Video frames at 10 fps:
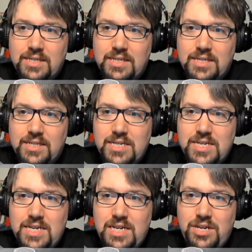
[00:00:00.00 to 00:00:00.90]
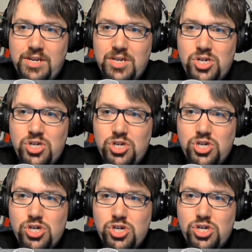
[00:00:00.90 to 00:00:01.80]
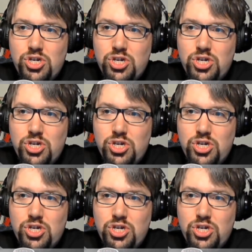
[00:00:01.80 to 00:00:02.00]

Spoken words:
(no one is talking)